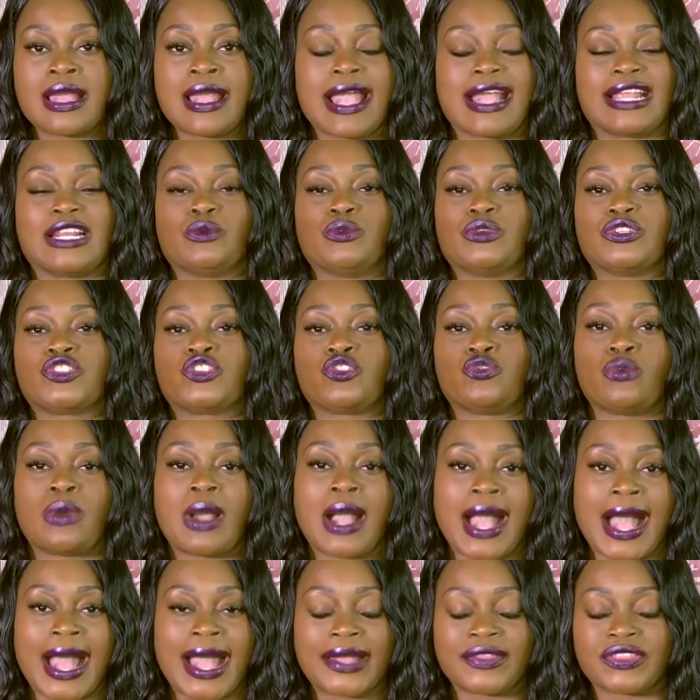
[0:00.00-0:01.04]
and it was too
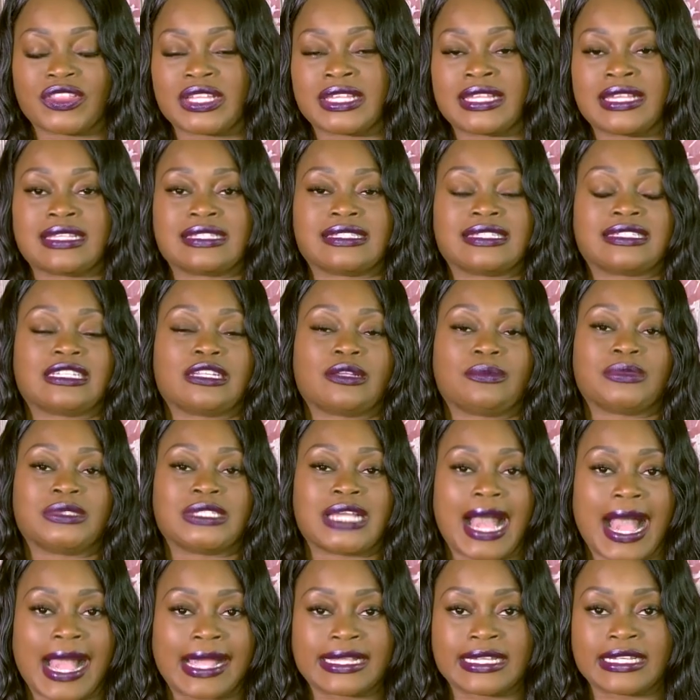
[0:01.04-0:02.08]
hot, the kids ended up
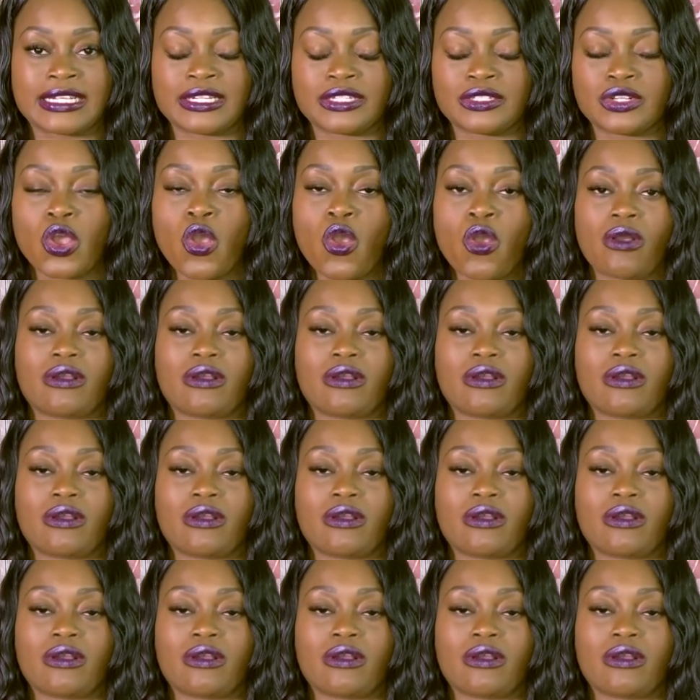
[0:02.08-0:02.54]
dying,